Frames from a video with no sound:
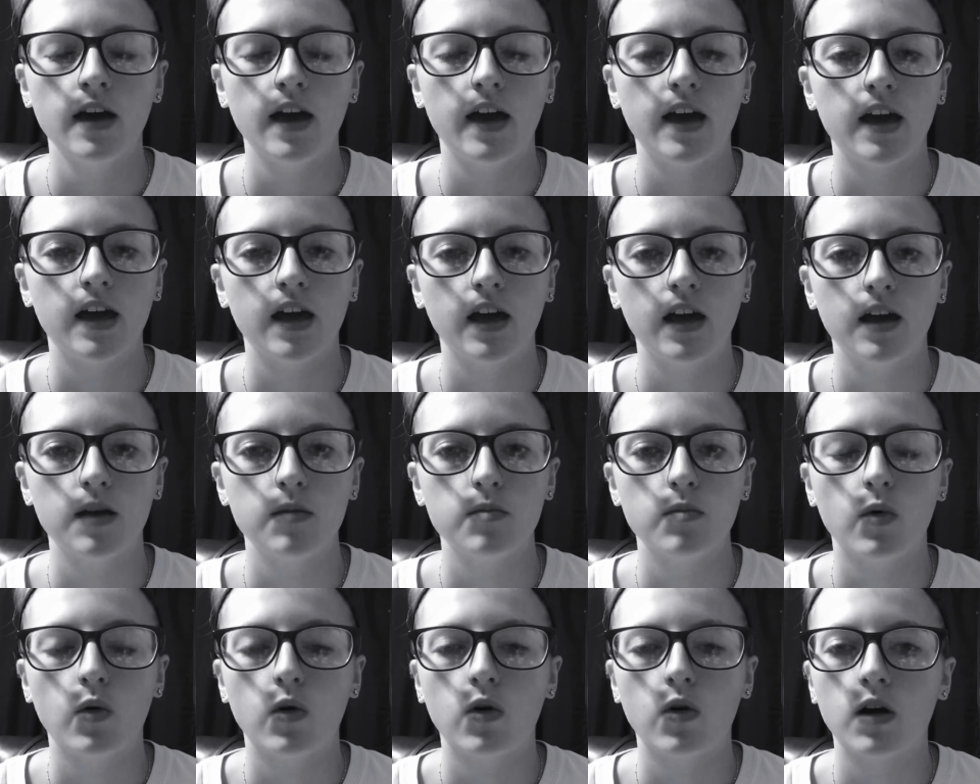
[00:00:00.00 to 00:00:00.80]
a
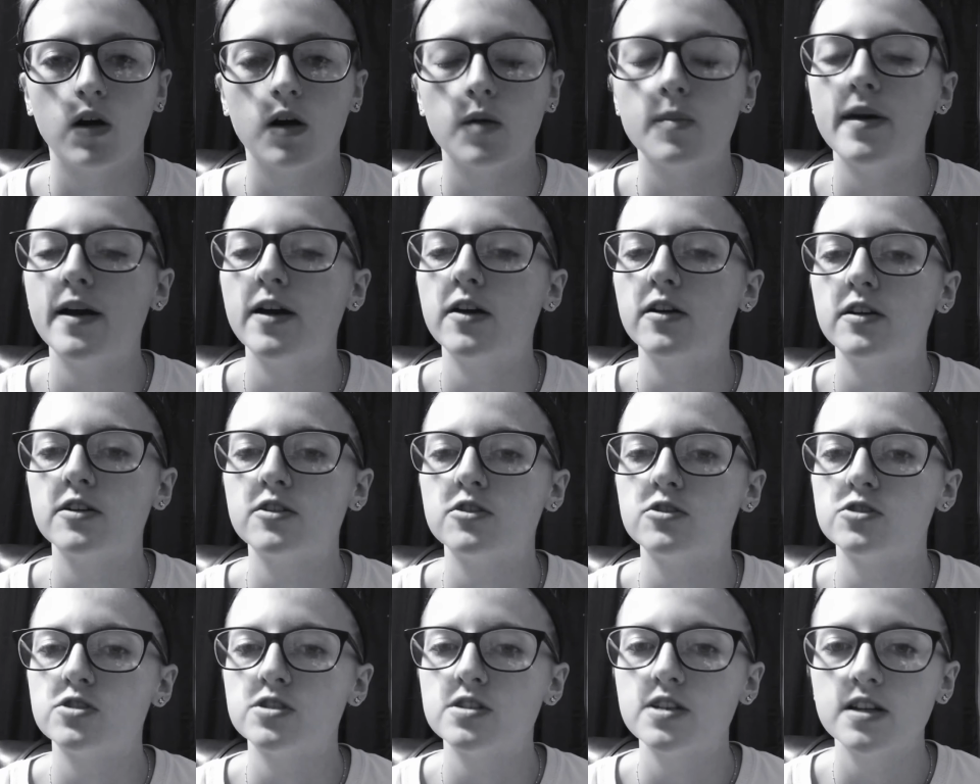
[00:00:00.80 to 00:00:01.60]
better
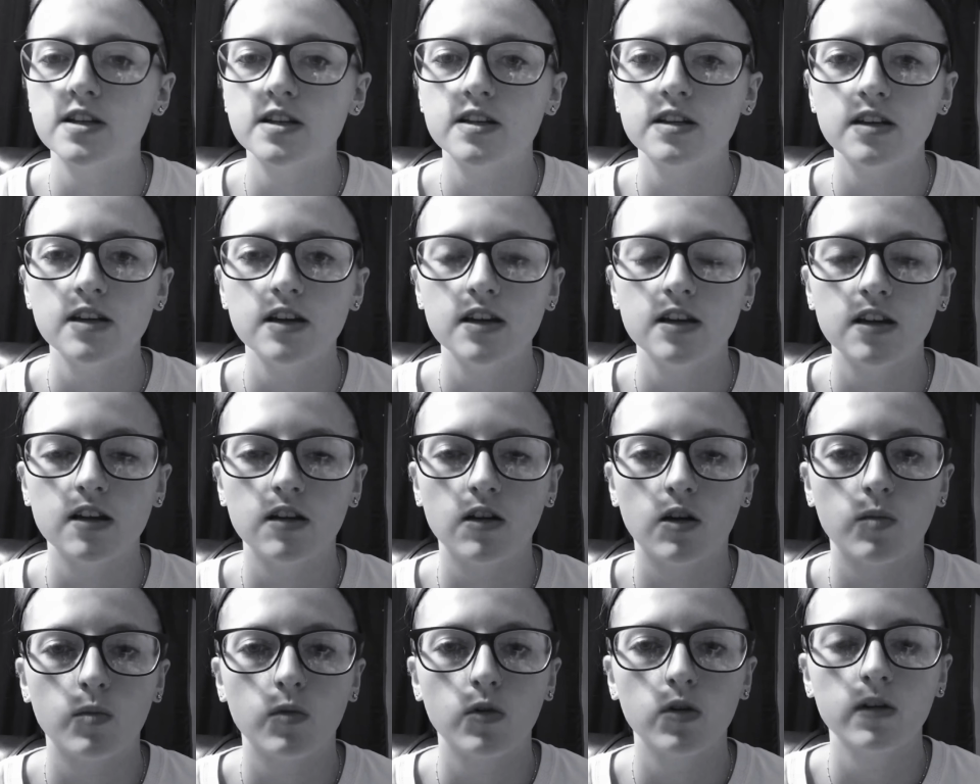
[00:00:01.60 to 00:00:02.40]
understanding
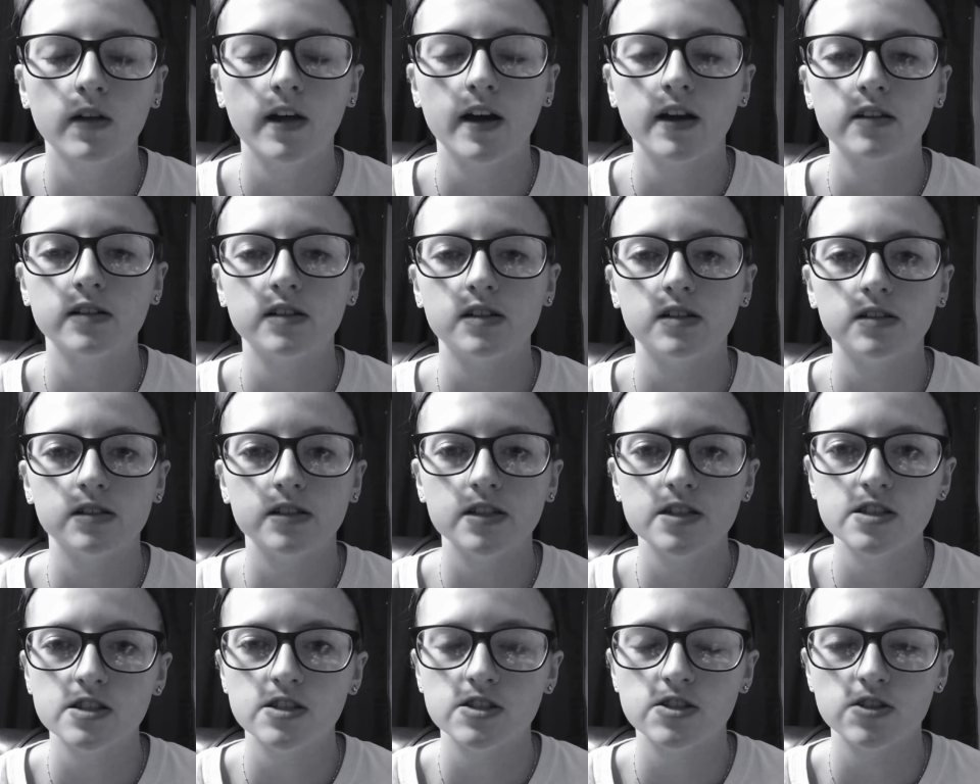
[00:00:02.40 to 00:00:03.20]
and are more likely to
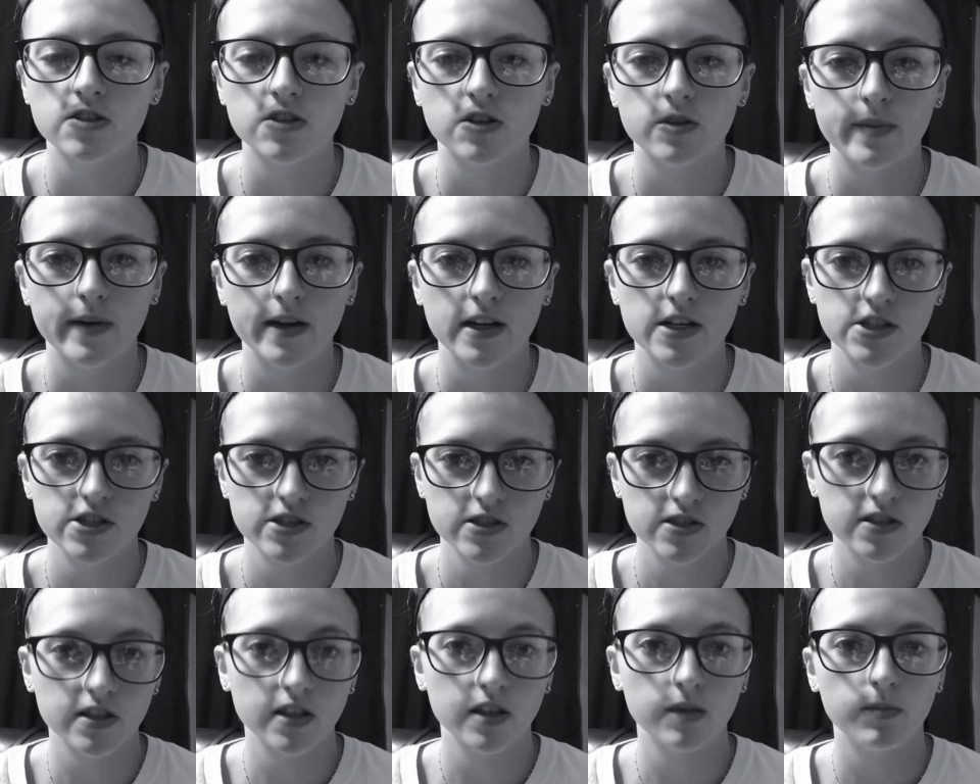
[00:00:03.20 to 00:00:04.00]
listen to their
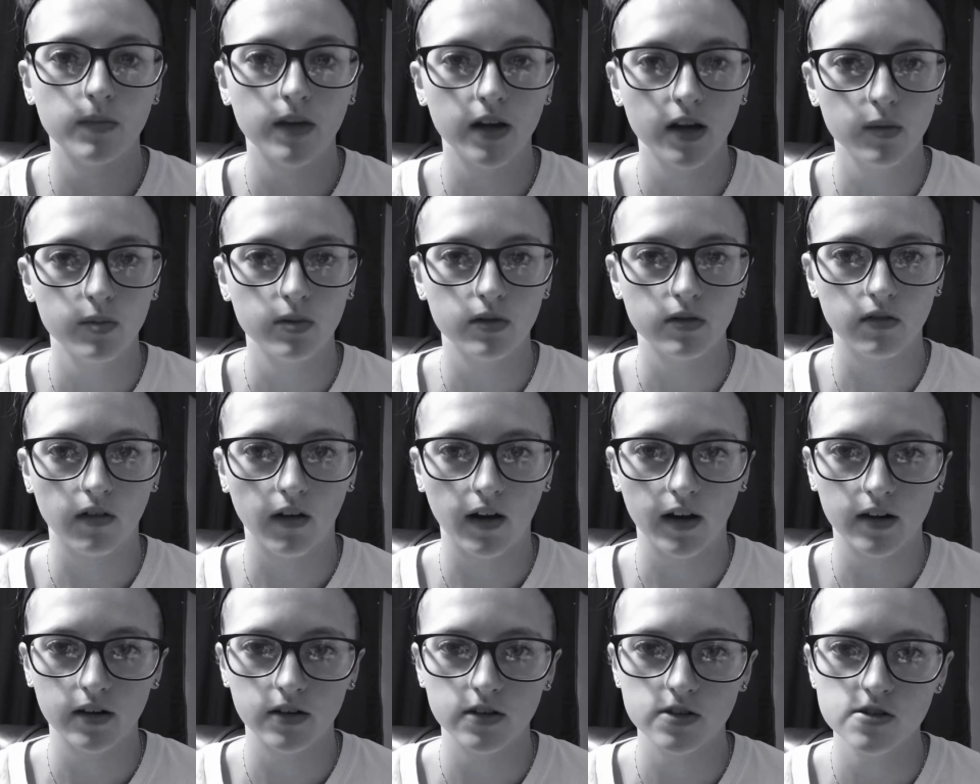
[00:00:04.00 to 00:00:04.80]
patients than male
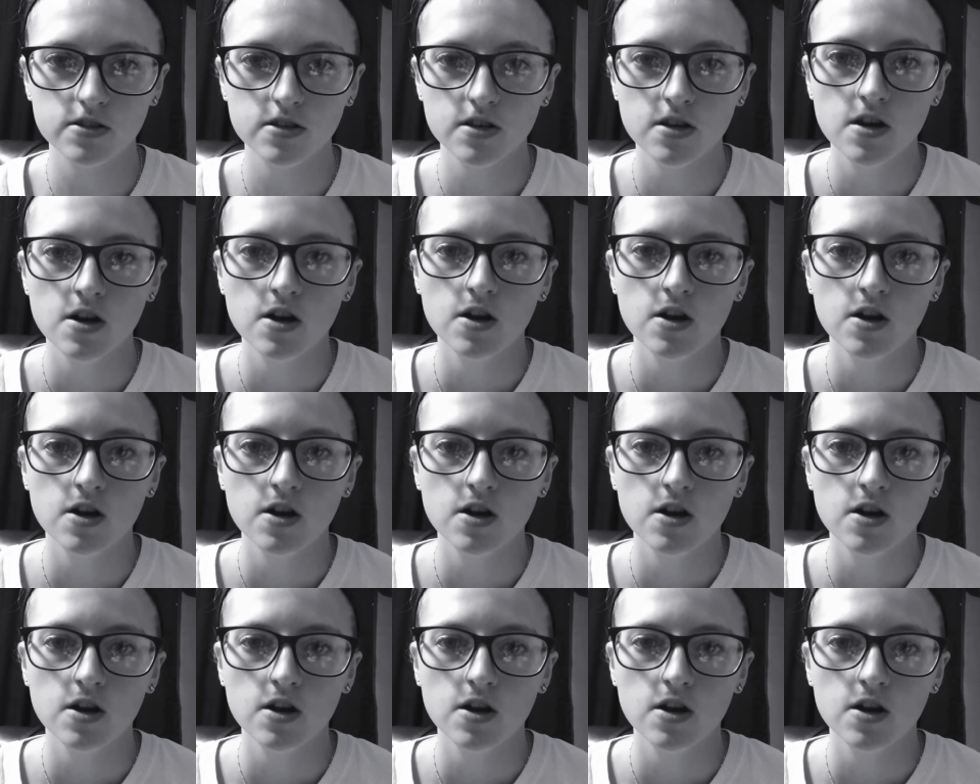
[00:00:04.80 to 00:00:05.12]
providers.